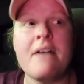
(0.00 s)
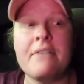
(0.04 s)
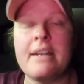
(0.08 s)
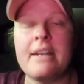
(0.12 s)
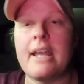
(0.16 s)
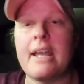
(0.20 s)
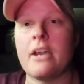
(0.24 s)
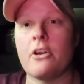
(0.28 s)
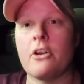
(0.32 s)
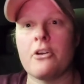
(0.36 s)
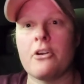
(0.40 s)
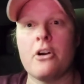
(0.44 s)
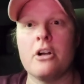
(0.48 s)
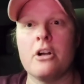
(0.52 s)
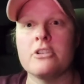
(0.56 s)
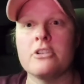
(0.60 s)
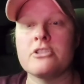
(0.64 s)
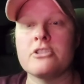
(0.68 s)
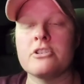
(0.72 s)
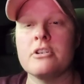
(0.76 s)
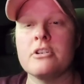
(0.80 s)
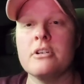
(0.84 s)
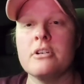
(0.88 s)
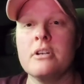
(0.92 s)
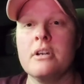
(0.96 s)
in
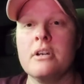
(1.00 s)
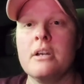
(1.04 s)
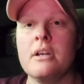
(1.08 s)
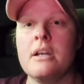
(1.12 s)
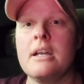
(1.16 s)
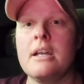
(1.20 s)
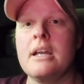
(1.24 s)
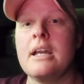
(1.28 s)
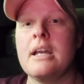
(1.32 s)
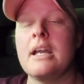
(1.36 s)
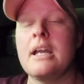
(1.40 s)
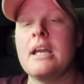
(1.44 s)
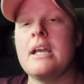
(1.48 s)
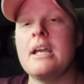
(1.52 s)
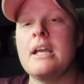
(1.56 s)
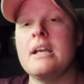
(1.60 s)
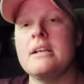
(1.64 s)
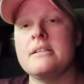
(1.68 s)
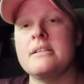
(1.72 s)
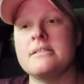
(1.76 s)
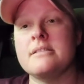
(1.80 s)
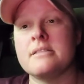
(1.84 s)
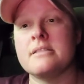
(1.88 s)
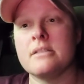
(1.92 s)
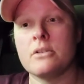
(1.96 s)
agriculture
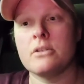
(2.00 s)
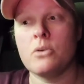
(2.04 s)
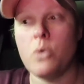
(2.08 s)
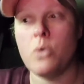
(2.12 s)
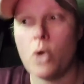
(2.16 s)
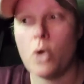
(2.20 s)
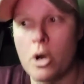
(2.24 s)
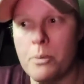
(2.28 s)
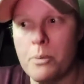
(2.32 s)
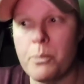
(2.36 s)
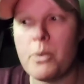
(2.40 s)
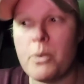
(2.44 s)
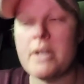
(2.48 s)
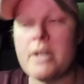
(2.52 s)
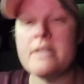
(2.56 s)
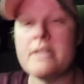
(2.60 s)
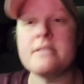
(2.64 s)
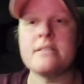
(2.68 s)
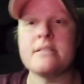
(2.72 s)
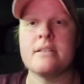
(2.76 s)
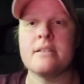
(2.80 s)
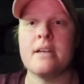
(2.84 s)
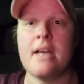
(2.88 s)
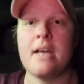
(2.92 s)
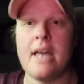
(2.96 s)
is corporate
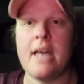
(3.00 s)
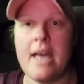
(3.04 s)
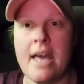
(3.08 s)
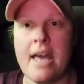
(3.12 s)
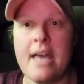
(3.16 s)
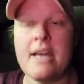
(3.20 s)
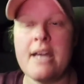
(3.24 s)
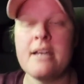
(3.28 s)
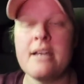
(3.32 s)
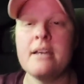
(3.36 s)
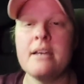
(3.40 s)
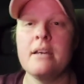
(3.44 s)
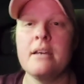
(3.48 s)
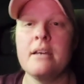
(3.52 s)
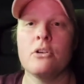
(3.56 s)
ag,